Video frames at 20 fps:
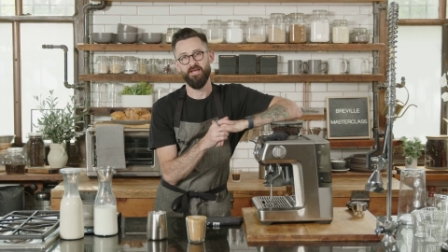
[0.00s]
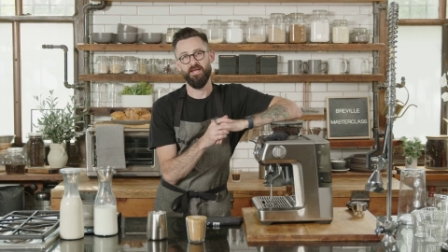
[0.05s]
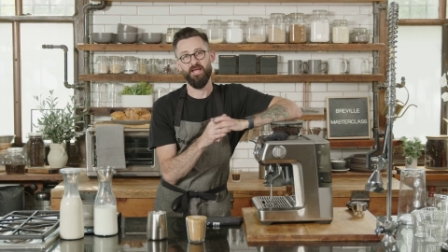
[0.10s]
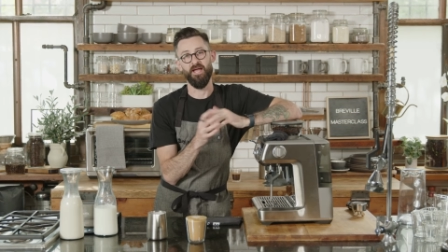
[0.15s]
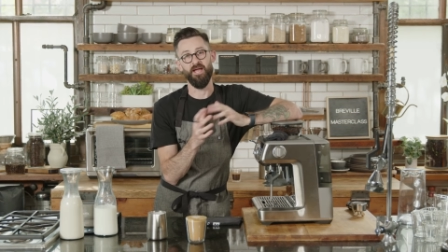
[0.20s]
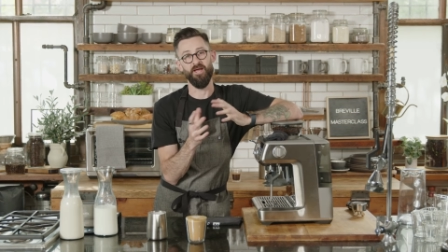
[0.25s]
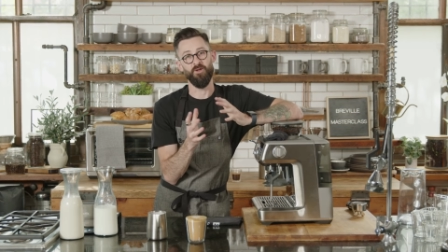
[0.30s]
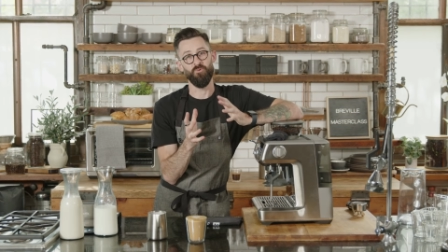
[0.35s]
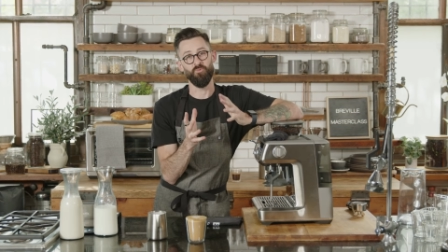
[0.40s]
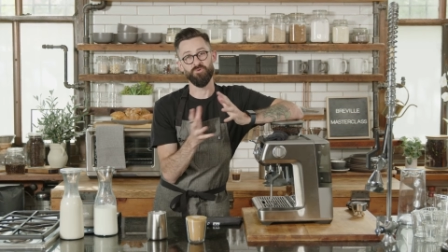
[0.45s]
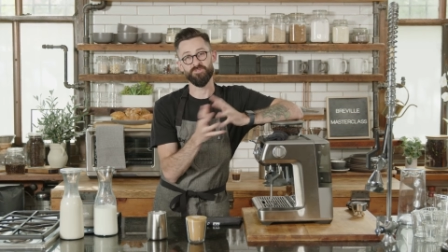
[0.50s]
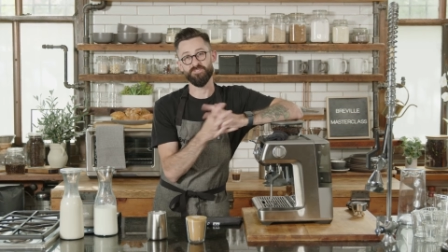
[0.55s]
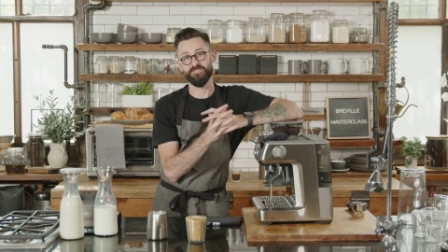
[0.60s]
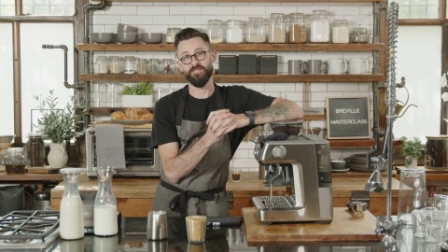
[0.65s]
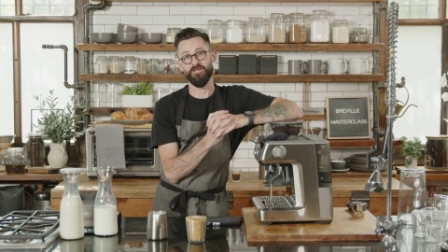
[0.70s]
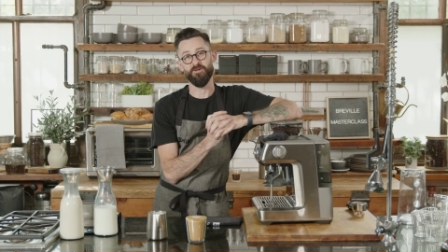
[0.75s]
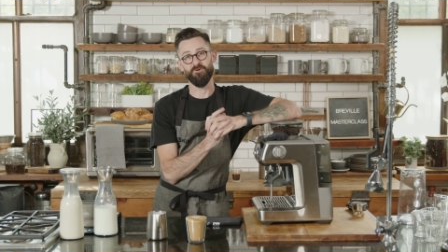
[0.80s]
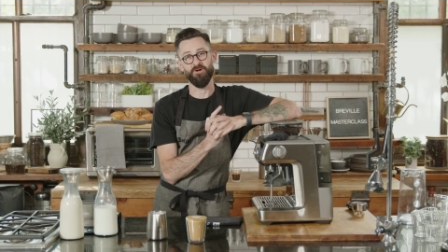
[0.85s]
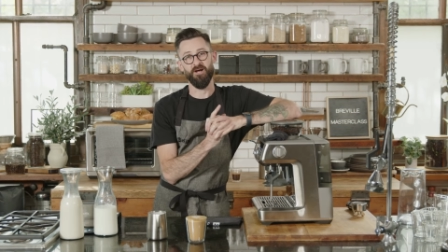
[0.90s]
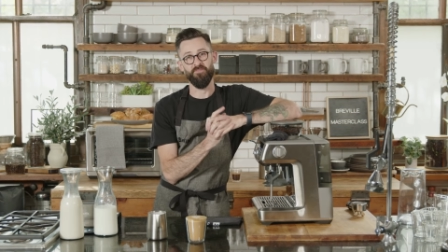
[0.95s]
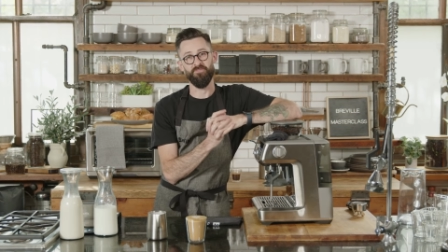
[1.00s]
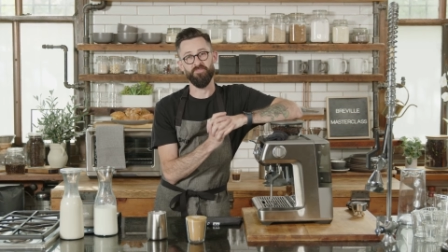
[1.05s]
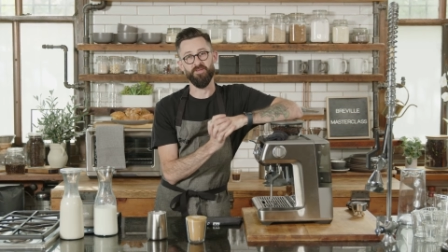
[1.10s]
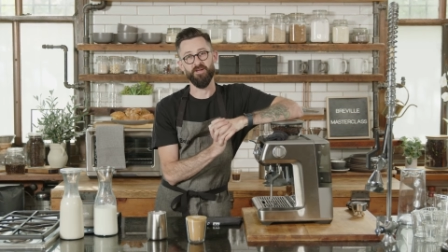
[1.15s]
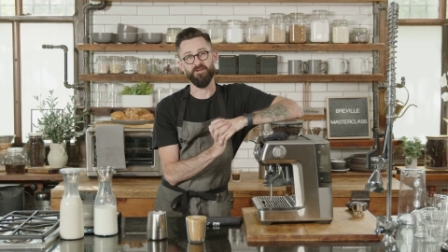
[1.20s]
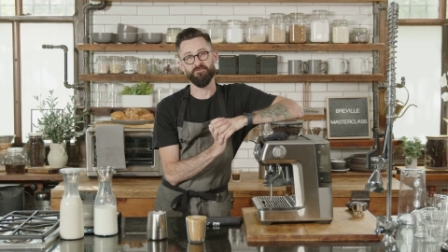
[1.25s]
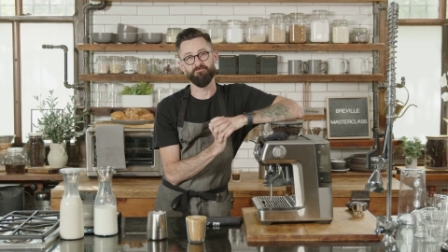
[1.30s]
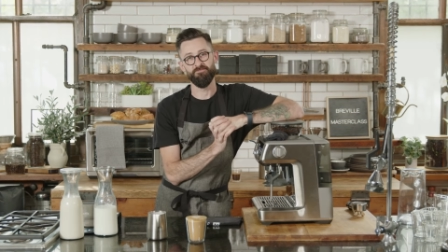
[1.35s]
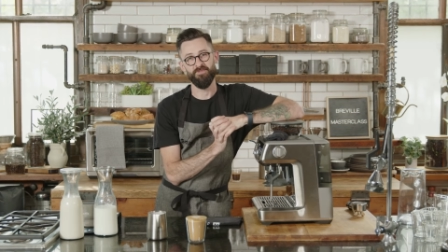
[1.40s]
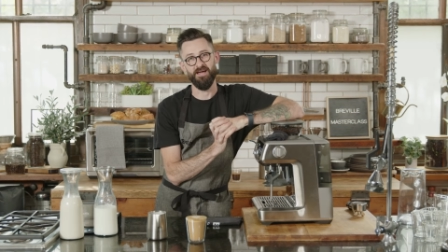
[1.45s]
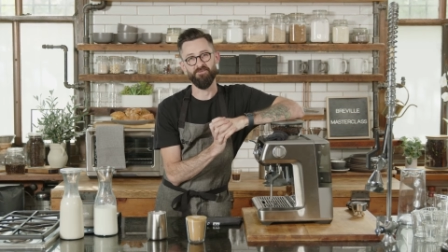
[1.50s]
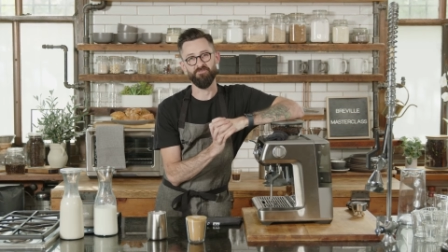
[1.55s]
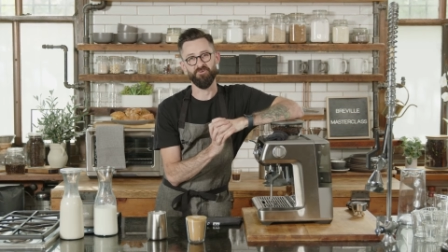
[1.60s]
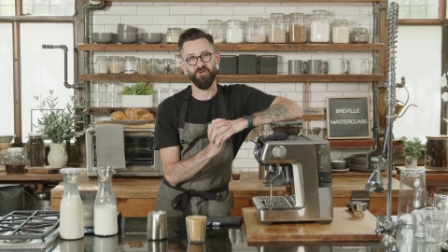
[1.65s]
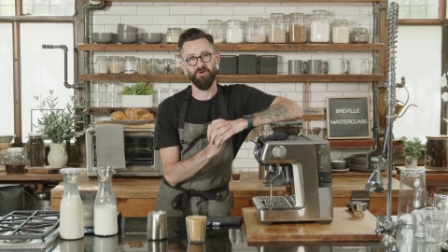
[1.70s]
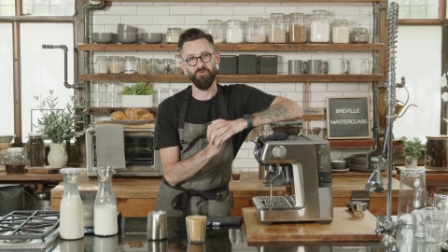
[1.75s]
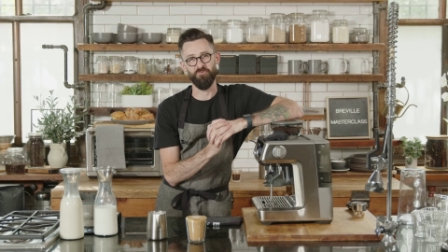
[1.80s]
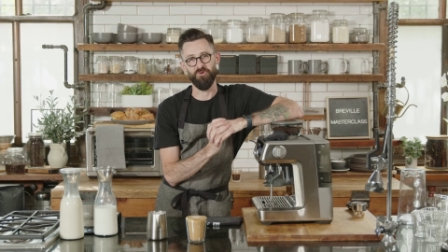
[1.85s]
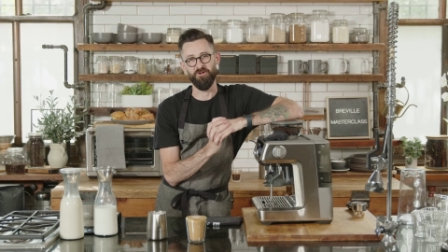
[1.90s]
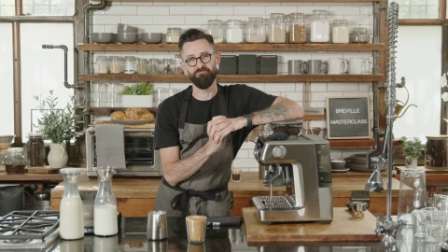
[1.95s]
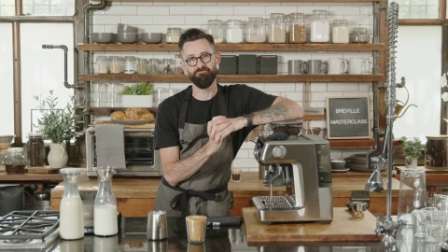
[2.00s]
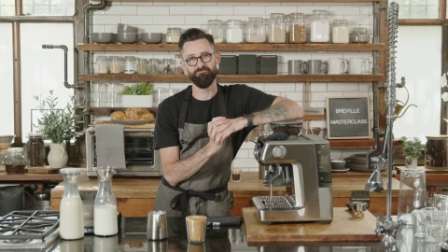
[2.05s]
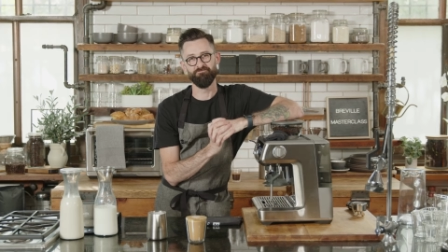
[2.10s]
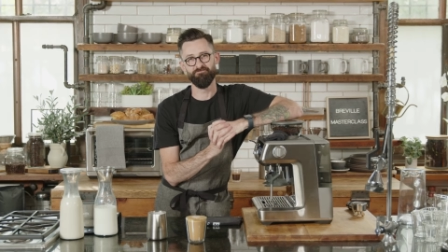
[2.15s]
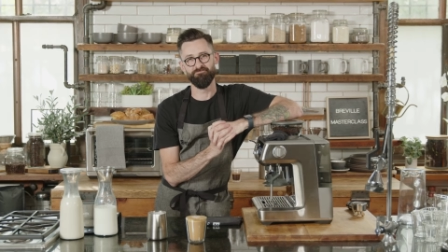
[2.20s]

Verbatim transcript: and we'll see you out there. Have a good one.